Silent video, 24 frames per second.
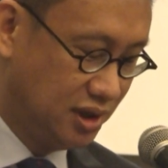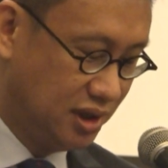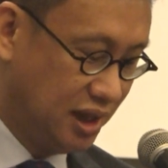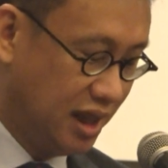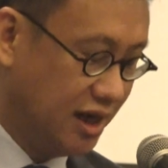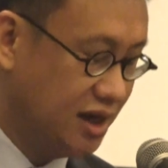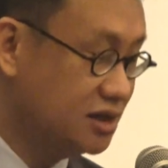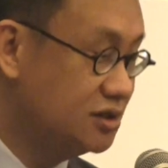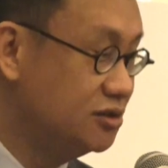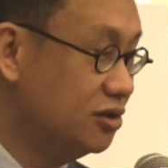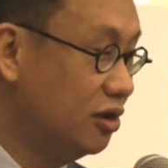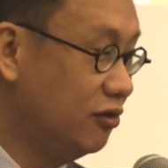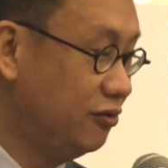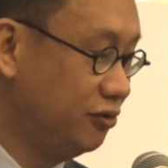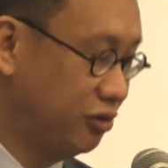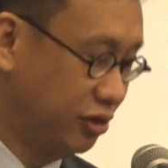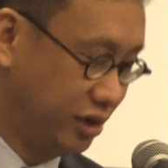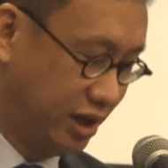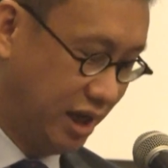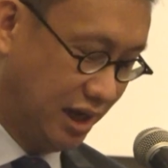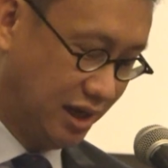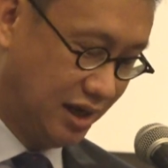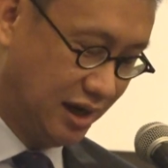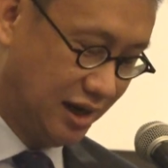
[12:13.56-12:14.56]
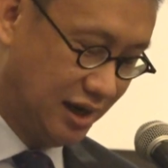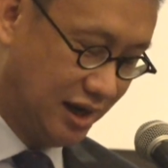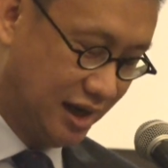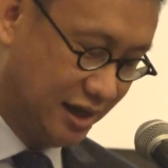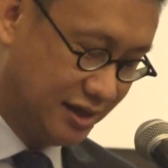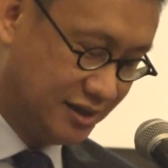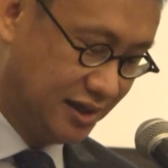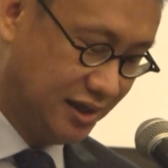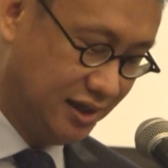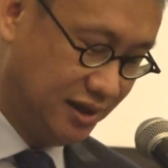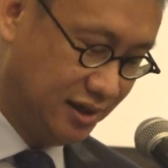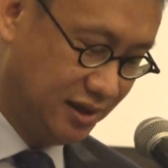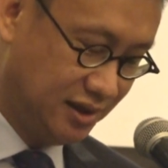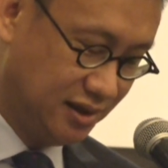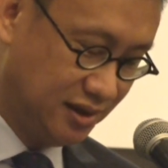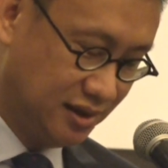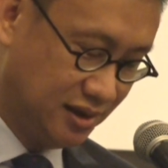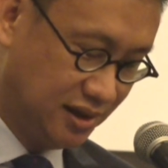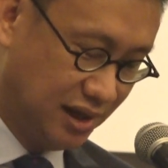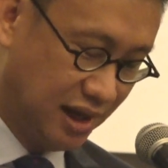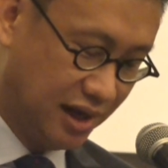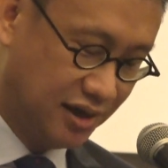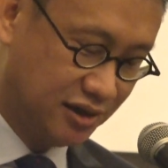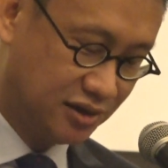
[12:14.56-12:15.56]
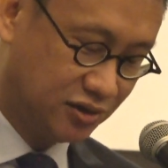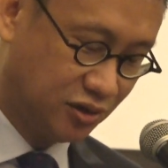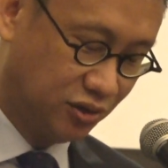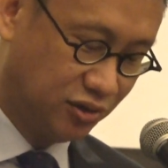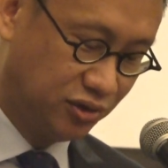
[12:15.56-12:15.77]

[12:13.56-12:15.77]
Let us not forget that lesson. Let us